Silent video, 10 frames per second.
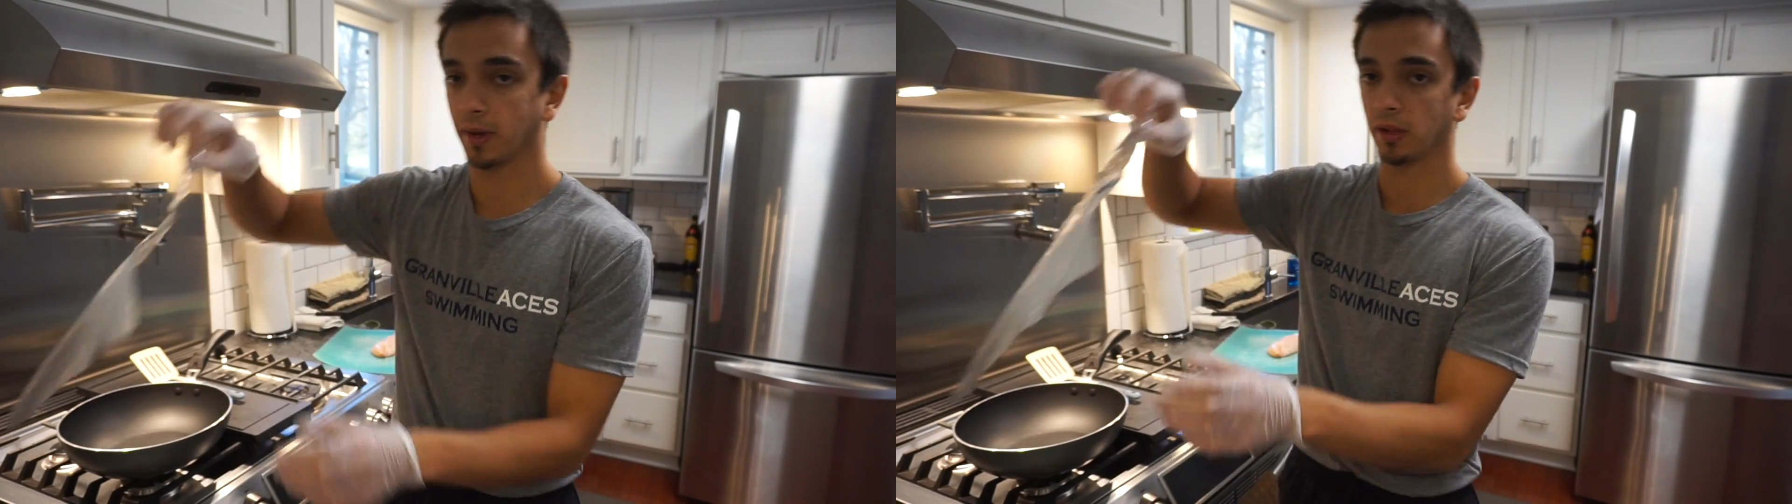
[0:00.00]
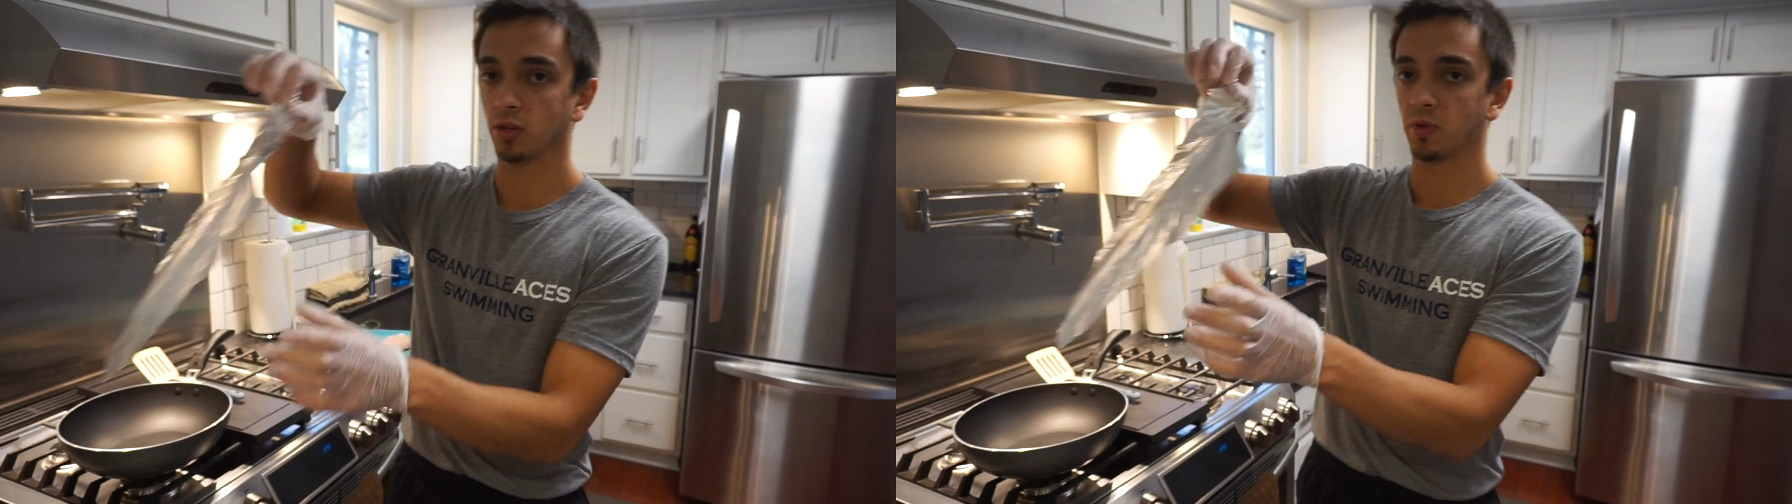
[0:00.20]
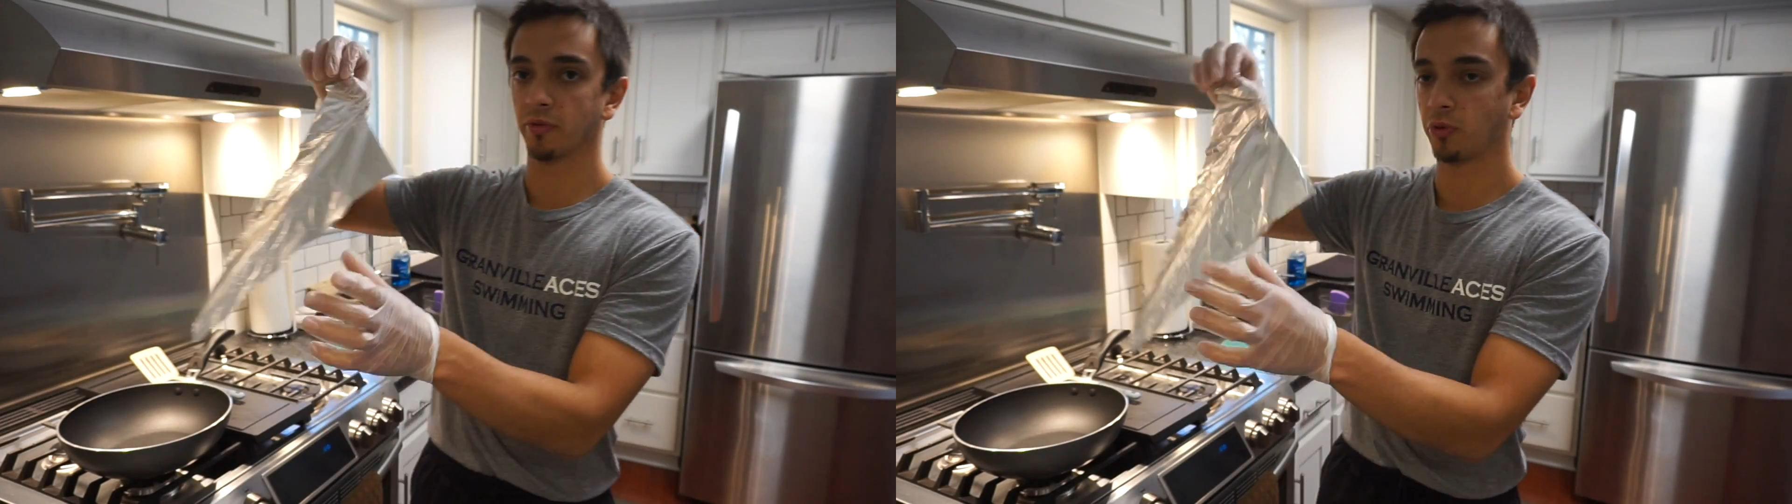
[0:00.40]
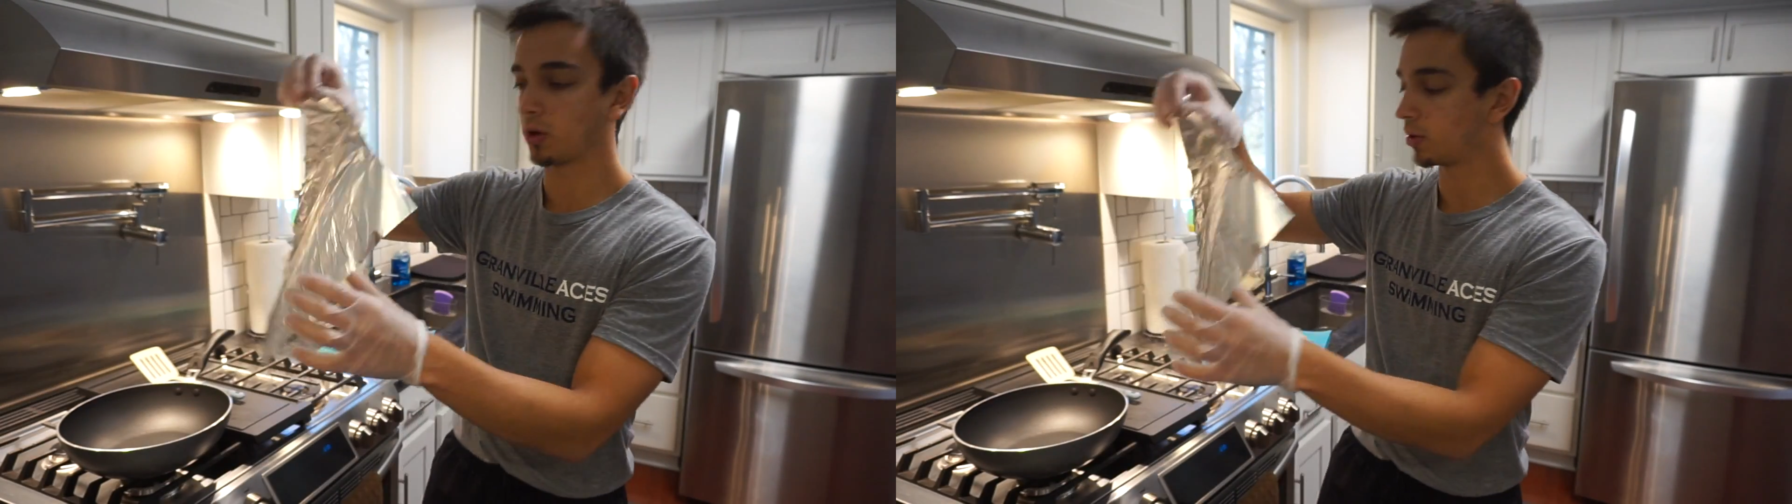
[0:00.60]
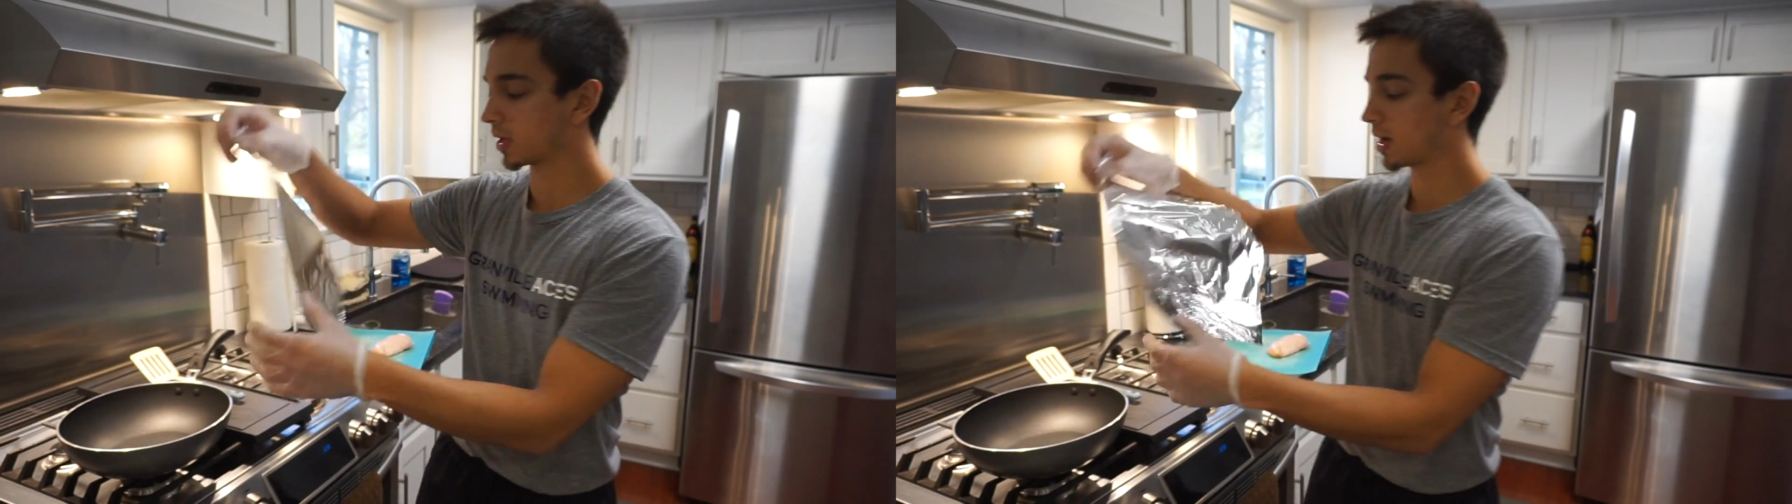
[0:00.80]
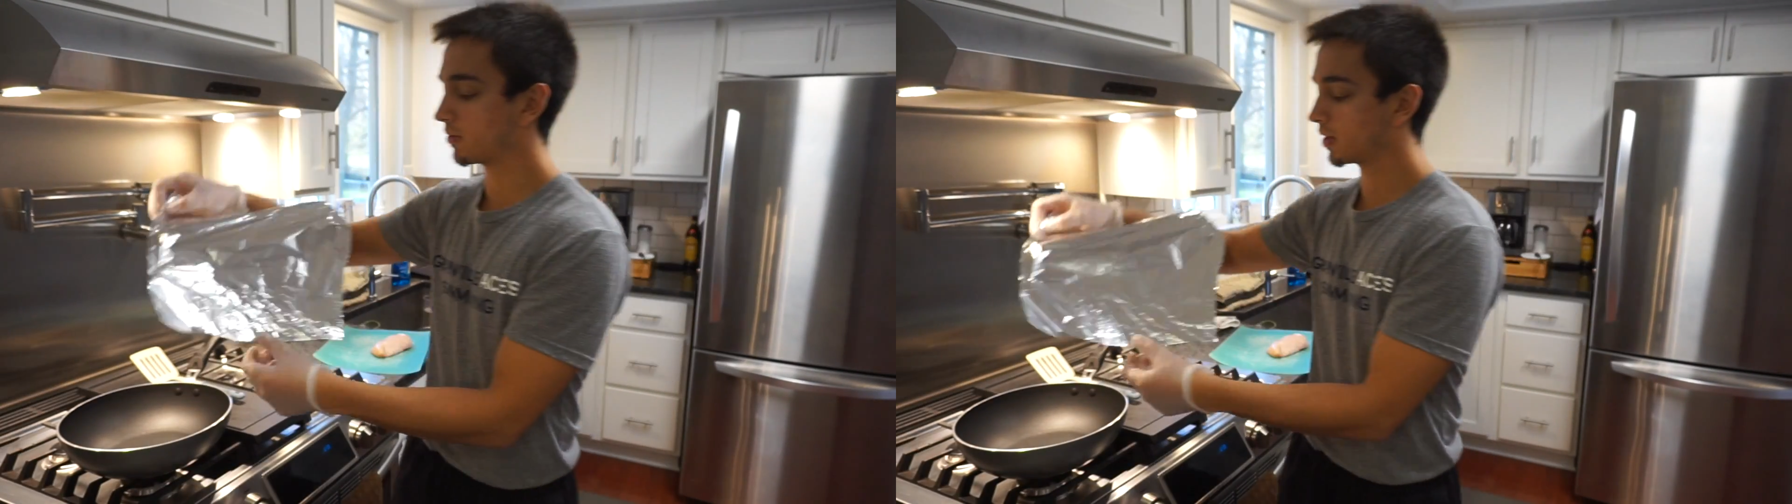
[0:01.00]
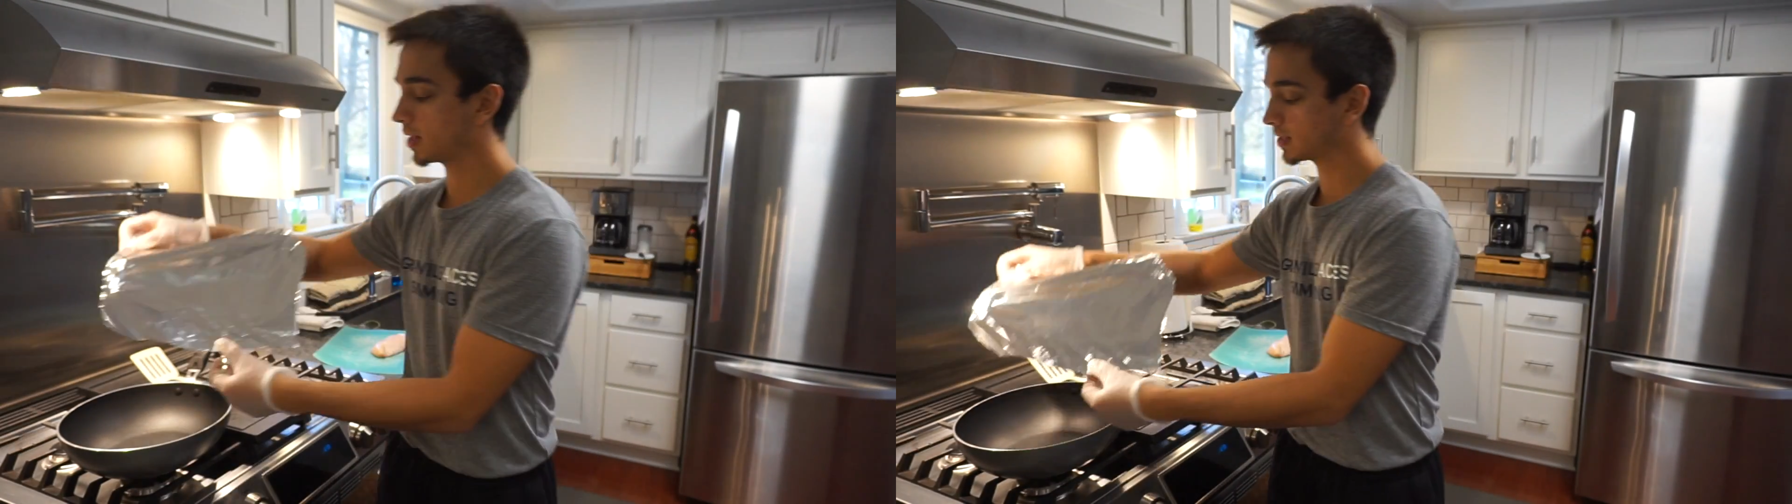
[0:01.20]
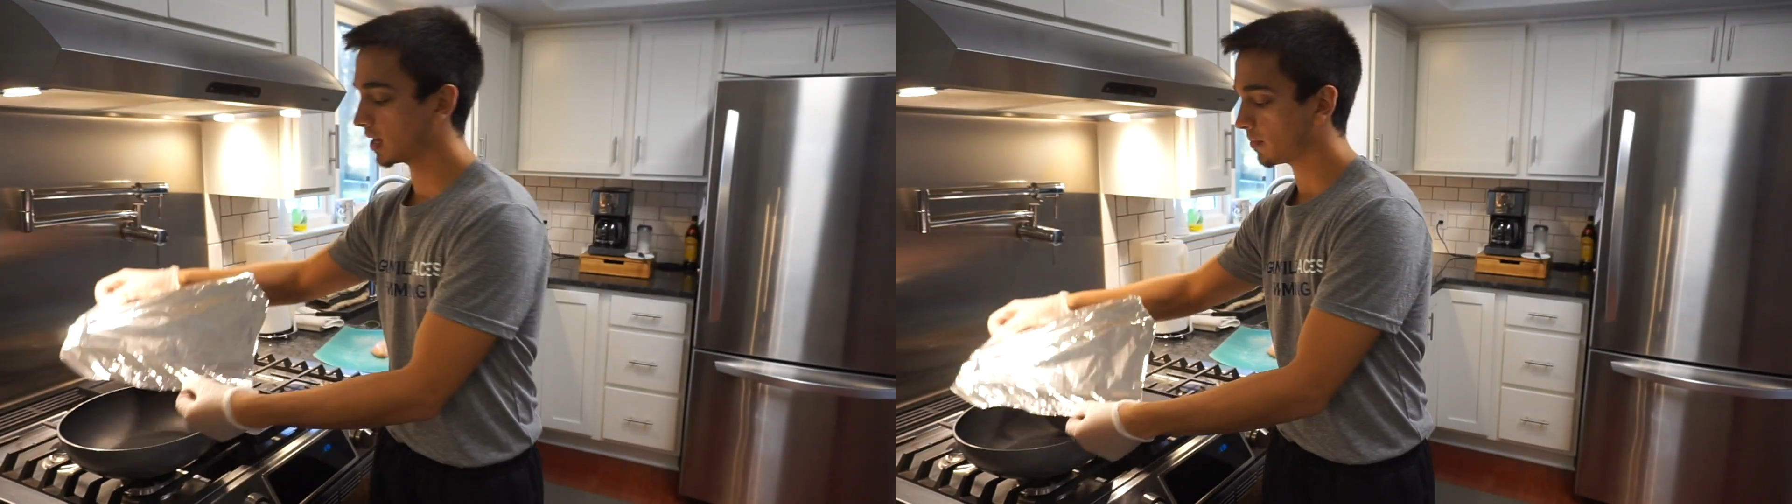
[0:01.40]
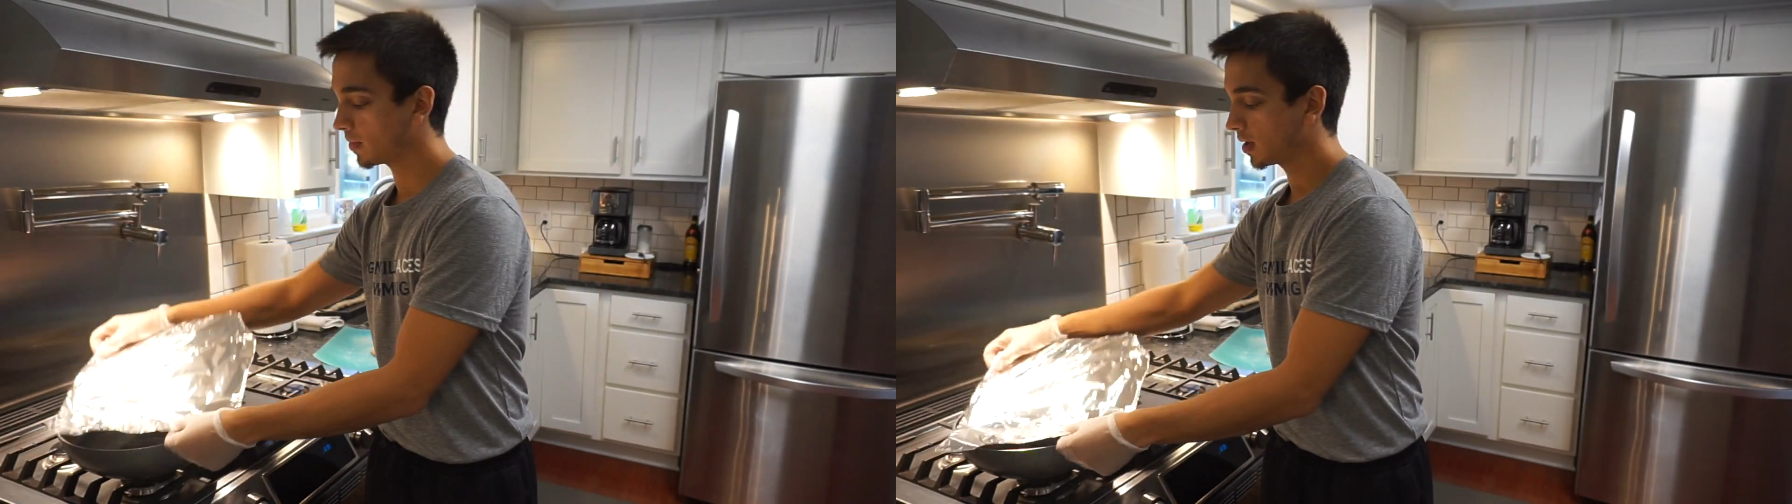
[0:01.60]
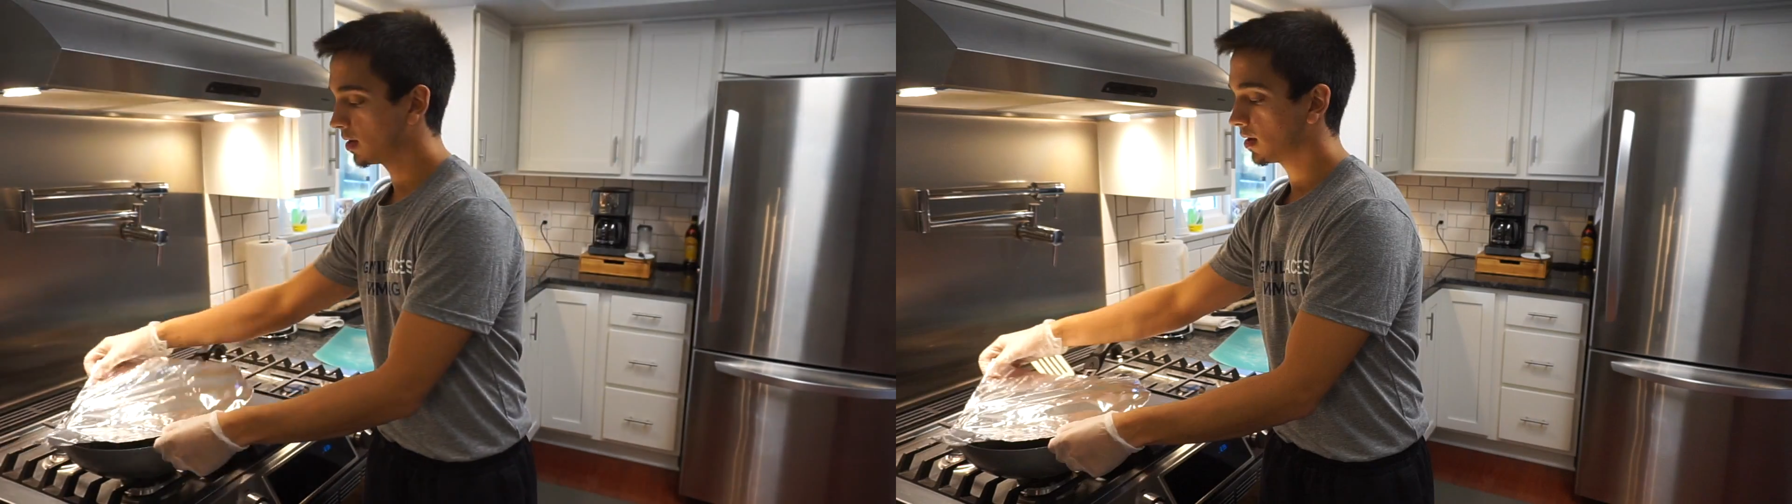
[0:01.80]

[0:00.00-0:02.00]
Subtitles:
bit of aluminum foil to cover this up.